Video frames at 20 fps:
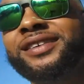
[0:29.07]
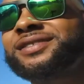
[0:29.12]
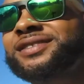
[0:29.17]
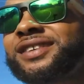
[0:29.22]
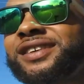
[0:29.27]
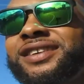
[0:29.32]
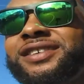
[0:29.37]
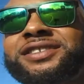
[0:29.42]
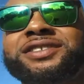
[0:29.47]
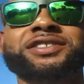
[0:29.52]
This
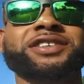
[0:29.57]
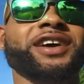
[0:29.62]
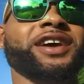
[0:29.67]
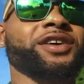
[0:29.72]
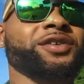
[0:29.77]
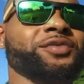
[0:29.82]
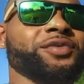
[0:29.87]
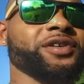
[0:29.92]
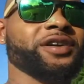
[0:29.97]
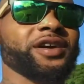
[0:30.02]
is
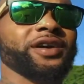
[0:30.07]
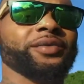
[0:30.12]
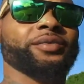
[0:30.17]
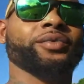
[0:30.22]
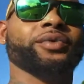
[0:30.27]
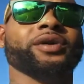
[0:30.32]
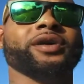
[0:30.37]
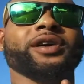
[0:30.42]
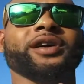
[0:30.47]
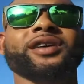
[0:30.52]
January
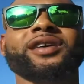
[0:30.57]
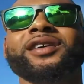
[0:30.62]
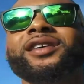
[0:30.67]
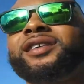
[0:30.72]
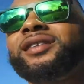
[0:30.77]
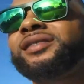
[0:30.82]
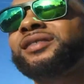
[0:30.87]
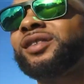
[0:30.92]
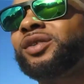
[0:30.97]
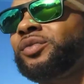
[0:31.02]
1.
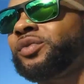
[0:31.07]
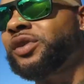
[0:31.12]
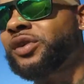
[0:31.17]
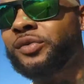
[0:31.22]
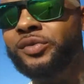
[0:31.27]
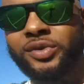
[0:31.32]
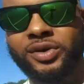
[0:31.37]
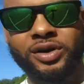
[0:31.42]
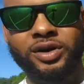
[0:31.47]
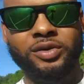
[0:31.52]
So we
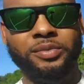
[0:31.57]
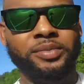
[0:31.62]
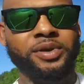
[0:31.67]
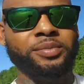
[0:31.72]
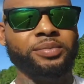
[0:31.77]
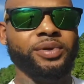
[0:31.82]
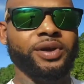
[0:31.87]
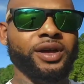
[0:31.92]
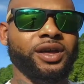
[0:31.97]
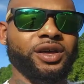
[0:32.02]
will be
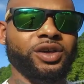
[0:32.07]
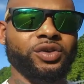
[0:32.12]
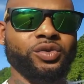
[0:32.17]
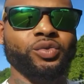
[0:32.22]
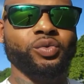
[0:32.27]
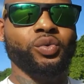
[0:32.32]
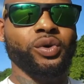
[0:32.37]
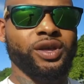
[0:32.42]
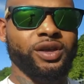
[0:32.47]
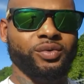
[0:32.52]
bringing you,
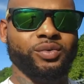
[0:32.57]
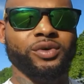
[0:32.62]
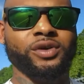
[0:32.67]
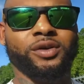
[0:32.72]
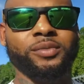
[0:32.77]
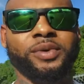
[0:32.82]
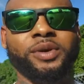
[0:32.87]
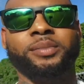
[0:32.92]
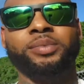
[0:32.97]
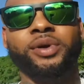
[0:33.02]
we
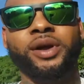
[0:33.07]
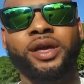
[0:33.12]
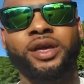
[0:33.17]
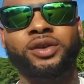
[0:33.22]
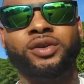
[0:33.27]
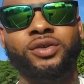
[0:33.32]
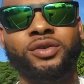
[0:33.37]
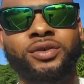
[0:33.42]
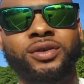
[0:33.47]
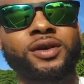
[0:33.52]
will be
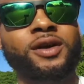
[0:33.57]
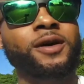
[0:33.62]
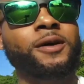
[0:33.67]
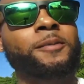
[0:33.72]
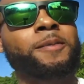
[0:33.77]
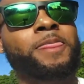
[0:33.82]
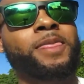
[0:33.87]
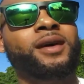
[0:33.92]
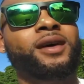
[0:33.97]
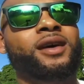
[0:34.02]
bringing you
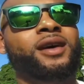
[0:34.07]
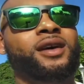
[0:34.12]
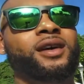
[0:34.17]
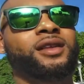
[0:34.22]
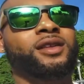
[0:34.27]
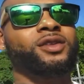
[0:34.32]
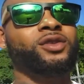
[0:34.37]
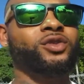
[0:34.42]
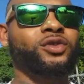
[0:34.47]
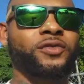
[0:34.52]

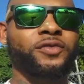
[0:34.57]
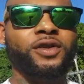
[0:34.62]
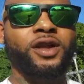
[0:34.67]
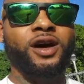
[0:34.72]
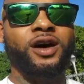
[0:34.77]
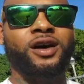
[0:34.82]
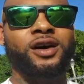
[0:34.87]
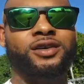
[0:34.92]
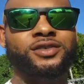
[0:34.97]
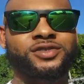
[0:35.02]
new
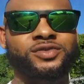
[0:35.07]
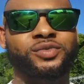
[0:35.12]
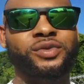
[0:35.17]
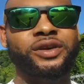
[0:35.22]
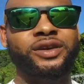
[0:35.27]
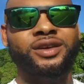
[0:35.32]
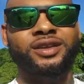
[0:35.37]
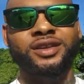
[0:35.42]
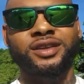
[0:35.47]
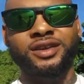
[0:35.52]
vlogs
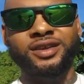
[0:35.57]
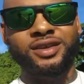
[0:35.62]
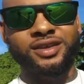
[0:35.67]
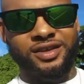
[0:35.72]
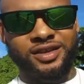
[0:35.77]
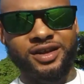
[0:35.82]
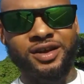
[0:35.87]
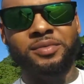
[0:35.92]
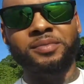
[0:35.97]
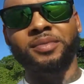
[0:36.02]
weekly,
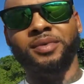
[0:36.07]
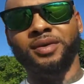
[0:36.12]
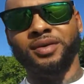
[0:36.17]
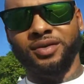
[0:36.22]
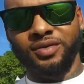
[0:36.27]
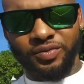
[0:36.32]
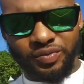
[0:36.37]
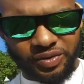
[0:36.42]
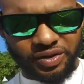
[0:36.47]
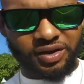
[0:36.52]
yep,
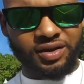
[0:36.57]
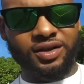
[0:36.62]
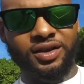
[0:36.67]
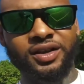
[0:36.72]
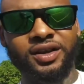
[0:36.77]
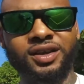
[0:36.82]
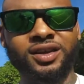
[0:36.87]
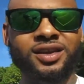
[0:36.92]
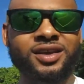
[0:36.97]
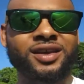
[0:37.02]

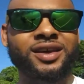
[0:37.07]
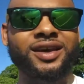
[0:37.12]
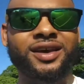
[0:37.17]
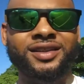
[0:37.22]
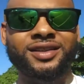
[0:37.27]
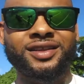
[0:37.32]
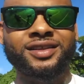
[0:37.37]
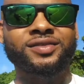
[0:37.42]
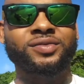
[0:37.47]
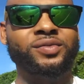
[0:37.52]
weekly.
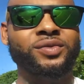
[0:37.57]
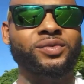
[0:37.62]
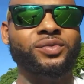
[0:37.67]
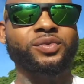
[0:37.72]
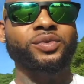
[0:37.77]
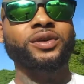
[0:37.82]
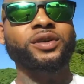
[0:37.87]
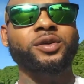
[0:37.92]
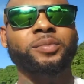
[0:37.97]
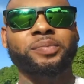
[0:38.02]
And this one
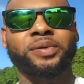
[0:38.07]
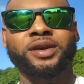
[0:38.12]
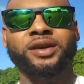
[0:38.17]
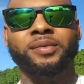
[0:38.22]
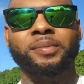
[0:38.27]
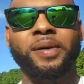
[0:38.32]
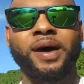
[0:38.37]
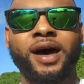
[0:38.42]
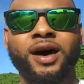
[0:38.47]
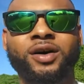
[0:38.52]
will be
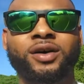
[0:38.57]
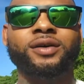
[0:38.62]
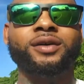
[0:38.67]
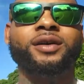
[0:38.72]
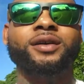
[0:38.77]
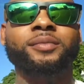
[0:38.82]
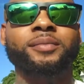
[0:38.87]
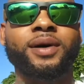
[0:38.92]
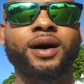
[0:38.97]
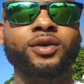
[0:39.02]
about
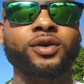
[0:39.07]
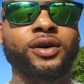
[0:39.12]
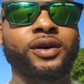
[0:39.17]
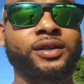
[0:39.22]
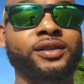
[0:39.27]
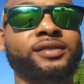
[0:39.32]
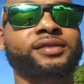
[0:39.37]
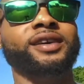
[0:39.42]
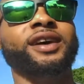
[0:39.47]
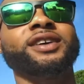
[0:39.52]
my
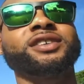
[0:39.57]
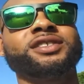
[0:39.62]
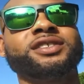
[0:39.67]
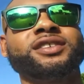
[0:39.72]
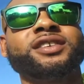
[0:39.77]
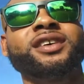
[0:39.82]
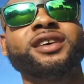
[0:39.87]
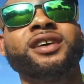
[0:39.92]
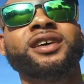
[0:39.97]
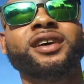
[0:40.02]
organization.
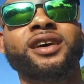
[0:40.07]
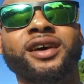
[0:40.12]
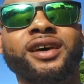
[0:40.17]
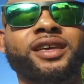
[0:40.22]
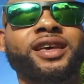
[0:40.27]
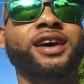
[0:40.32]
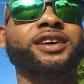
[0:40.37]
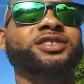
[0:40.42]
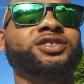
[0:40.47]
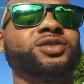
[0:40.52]
In
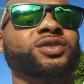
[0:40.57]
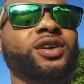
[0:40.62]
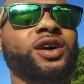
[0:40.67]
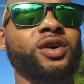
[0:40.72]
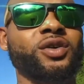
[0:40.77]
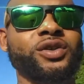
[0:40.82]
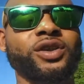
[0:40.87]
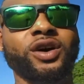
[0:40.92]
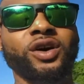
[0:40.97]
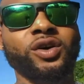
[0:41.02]
case you
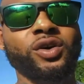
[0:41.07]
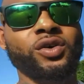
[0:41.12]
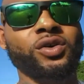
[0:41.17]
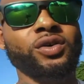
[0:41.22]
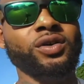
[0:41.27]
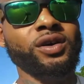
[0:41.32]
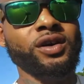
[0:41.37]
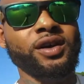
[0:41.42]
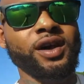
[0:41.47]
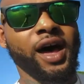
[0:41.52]
don't know,
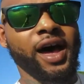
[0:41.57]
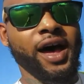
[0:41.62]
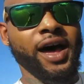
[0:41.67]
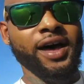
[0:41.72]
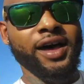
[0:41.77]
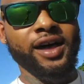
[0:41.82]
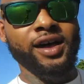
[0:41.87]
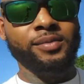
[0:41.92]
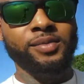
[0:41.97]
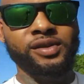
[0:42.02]
I
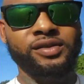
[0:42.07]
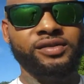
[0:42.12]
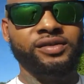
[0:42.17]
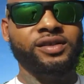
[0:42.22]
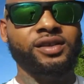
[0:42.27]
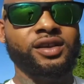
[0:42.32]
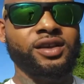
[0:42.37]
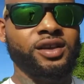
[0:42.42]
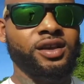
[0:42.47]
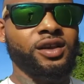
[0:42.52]
am the
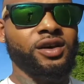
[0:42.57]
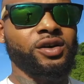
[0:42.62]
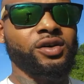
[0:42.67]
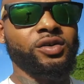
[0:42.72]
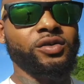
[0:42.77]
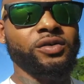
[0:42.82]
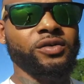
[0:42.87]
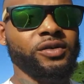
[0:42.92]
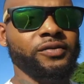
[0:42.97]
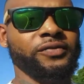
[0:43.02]

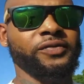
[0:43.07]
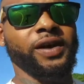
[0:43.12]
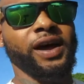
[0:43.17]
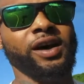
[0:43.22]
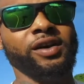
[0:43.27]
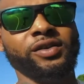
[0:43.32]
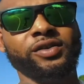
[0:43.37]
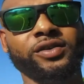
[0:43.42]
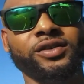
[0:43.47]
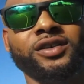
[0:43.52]
CEO,
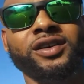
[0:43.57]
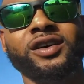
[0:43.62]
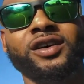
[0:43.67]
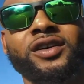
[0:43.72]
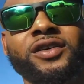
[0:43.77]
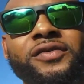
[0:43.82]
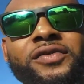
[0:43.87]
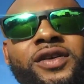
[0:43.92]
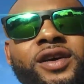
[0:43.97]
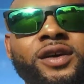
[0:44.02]
founder
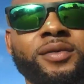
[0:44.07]
of